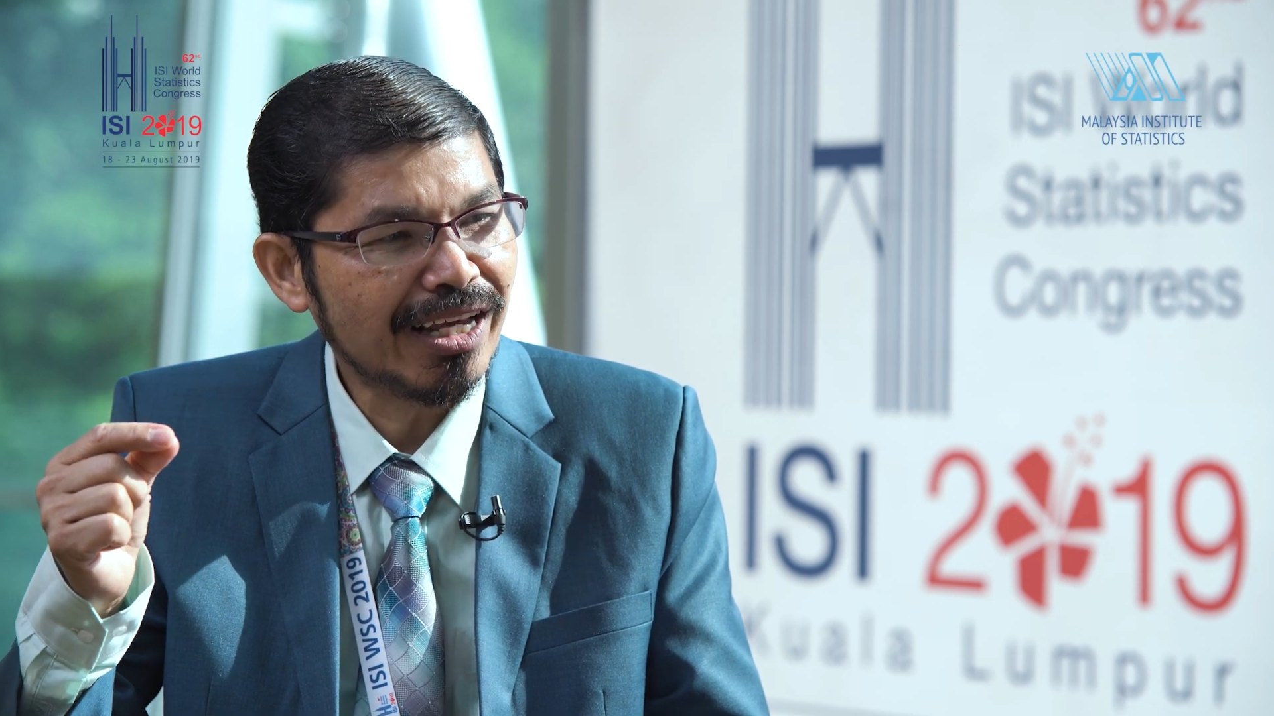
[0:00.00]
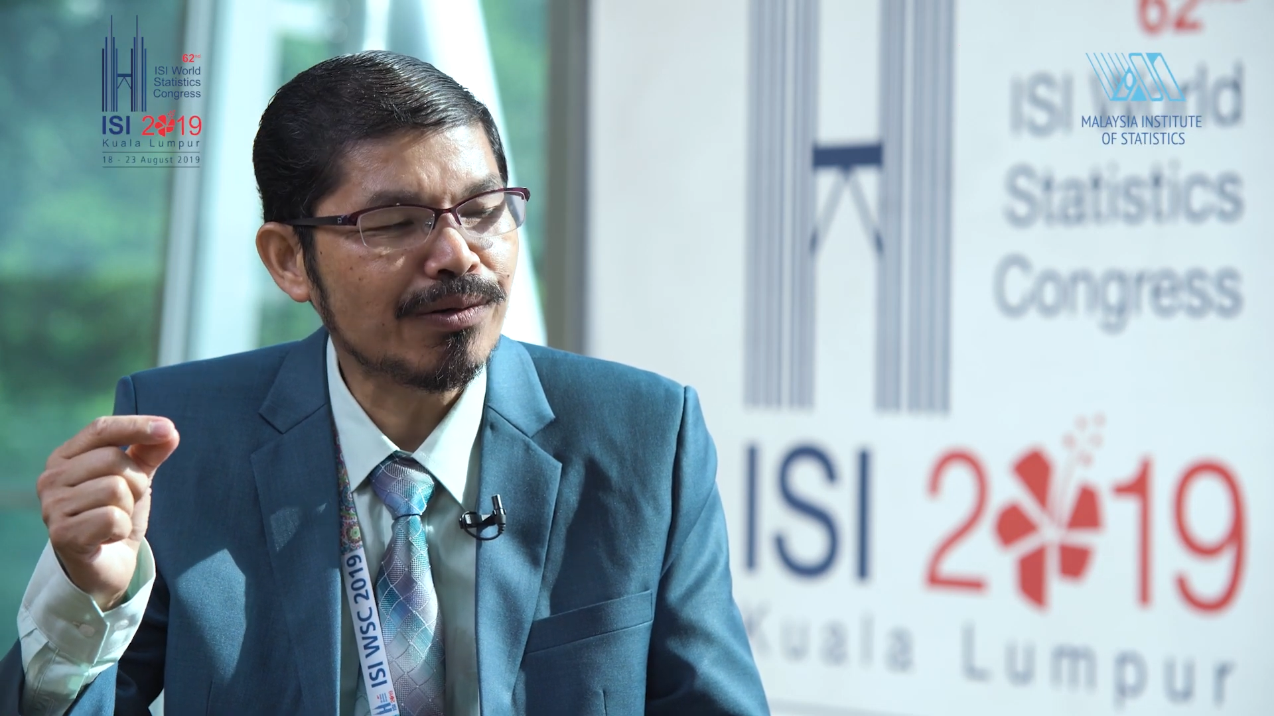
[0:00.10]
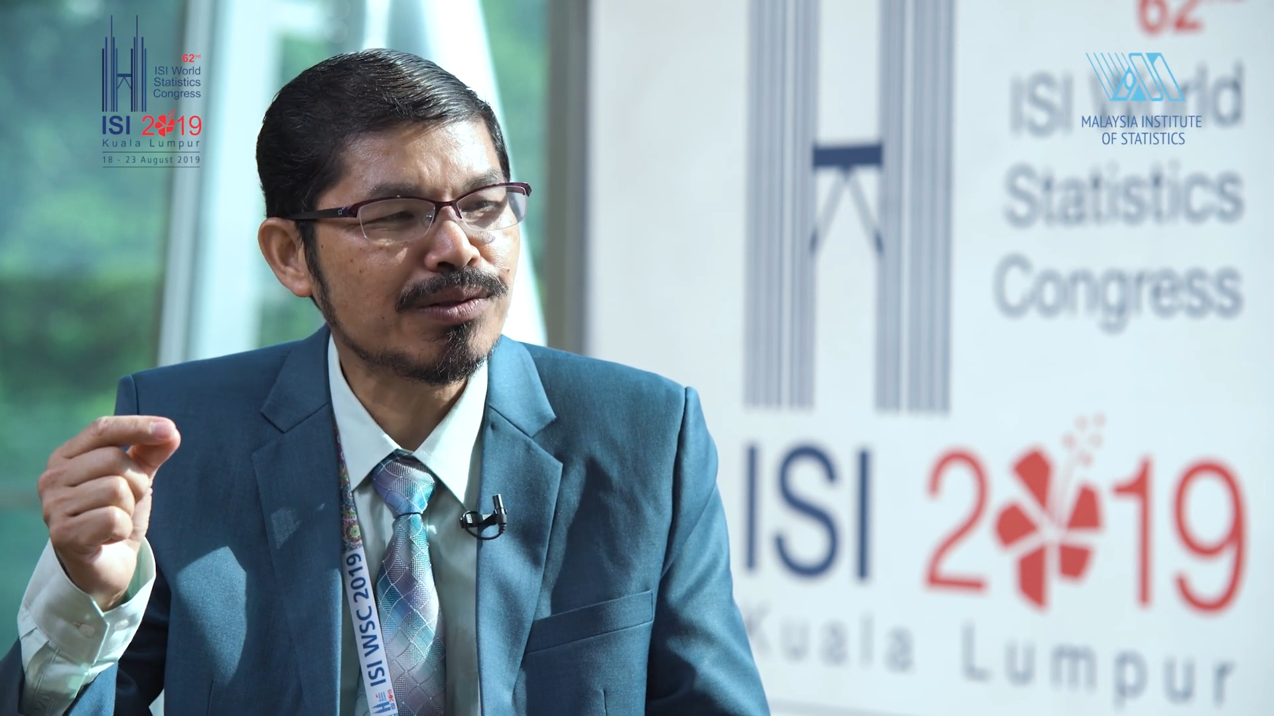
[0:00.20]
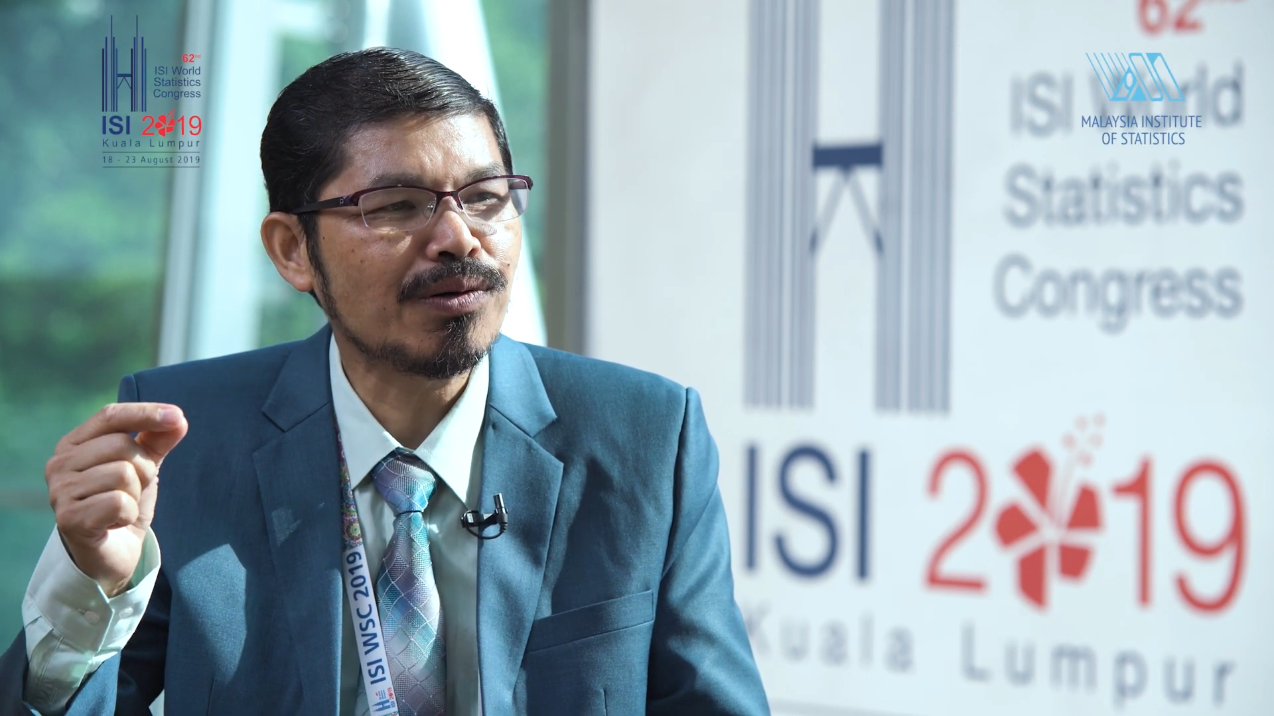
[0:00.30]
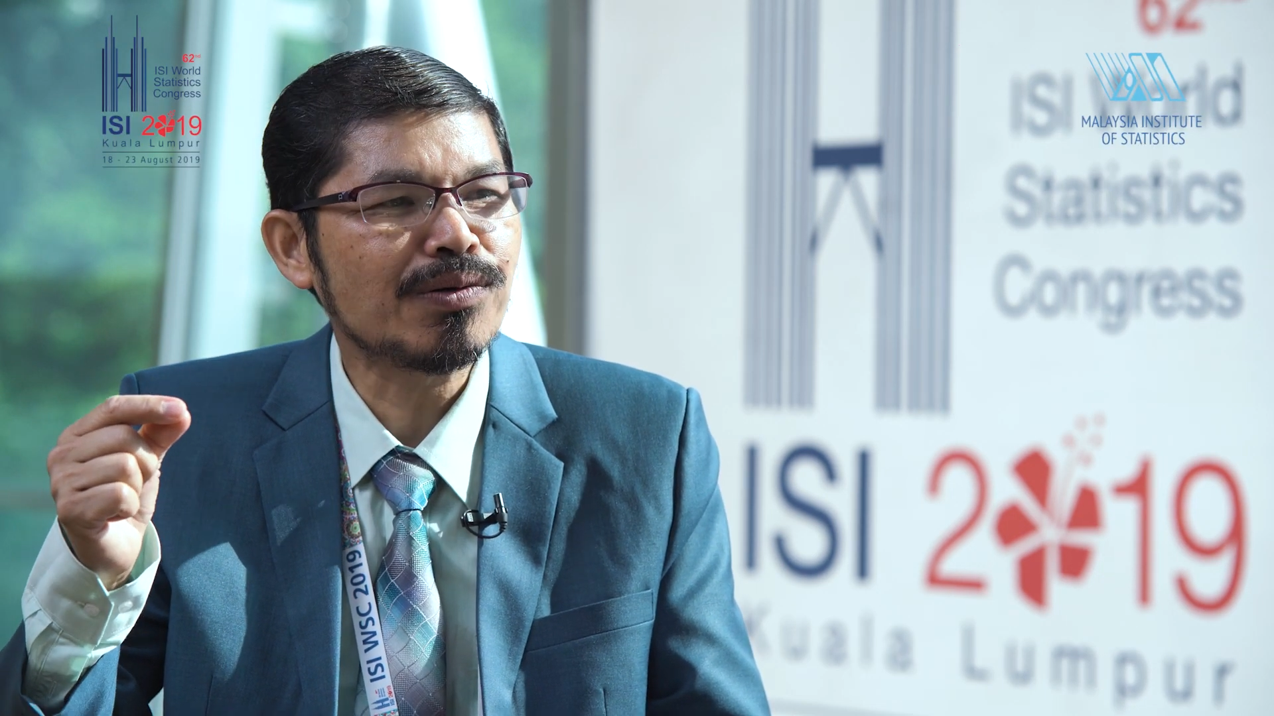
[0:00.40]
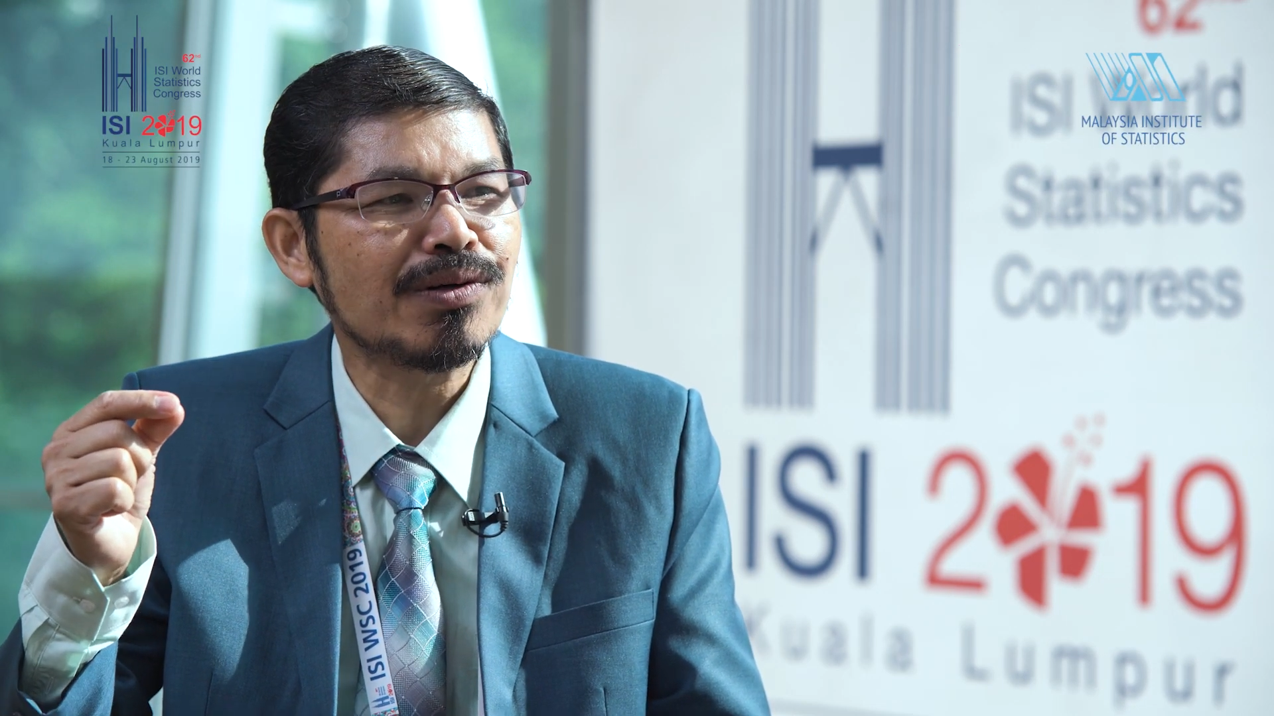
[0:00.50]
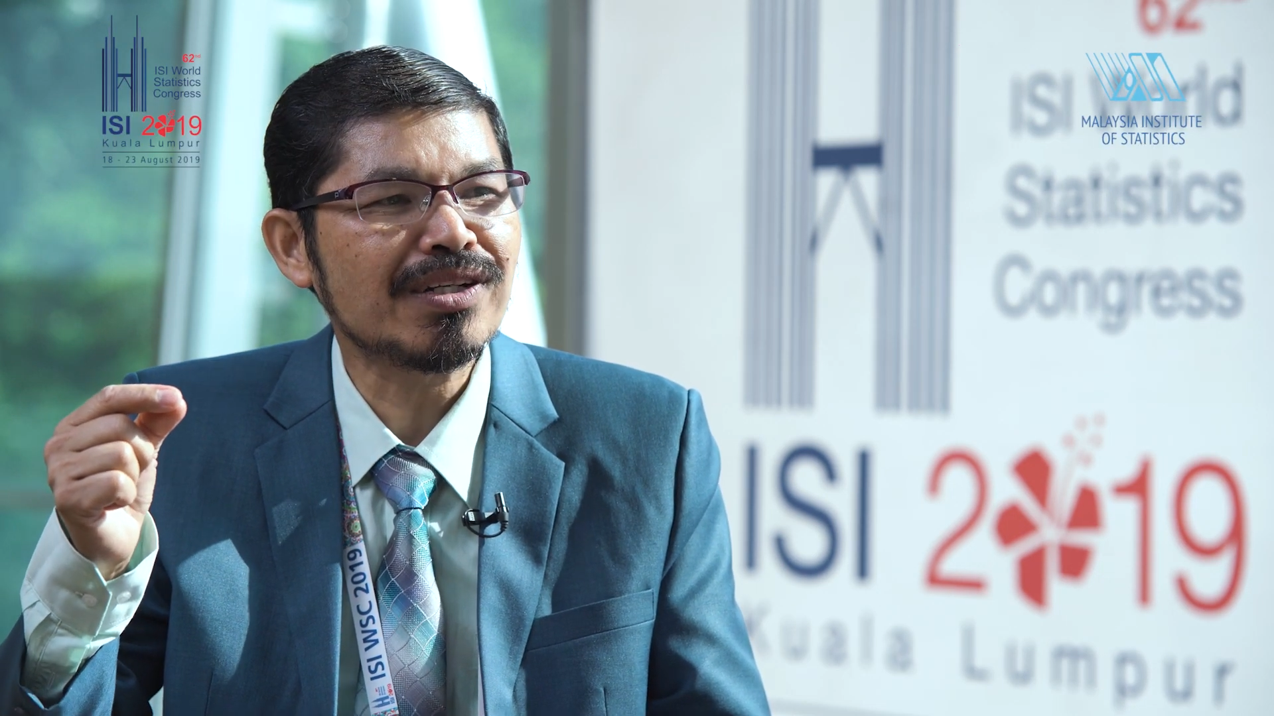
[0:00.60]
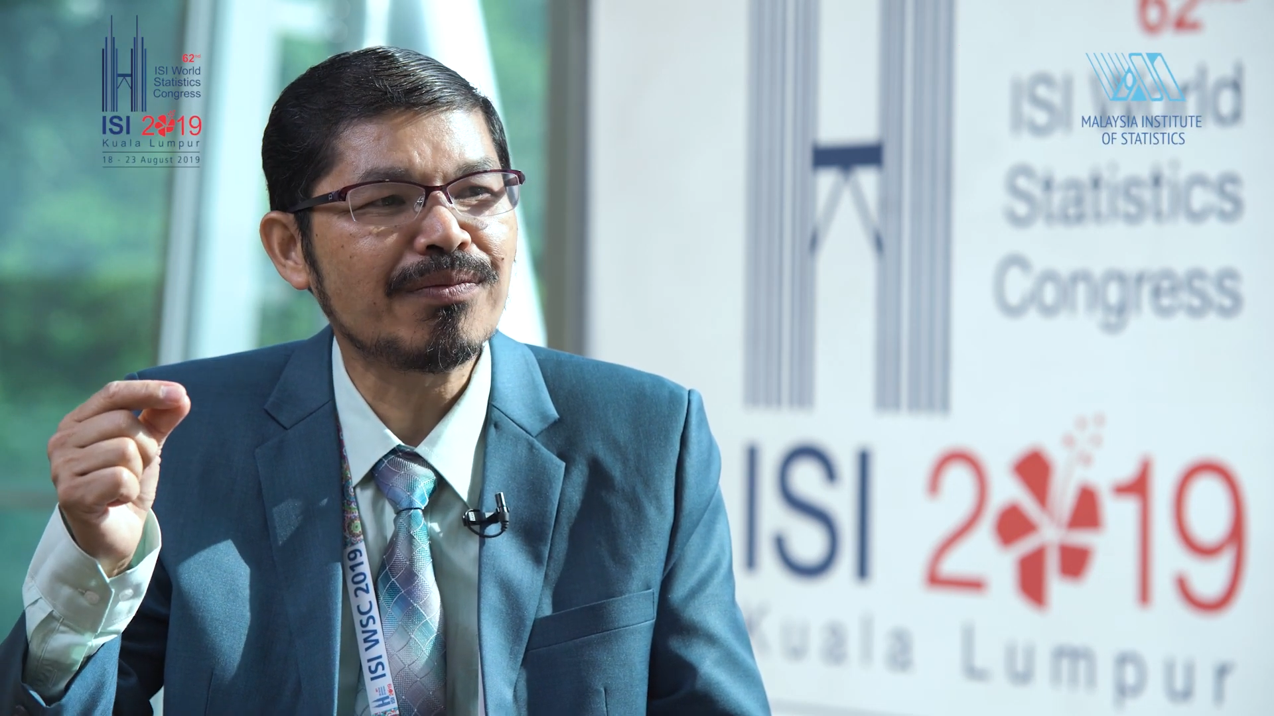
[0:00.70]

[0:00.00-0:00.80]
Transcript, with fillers: and also of course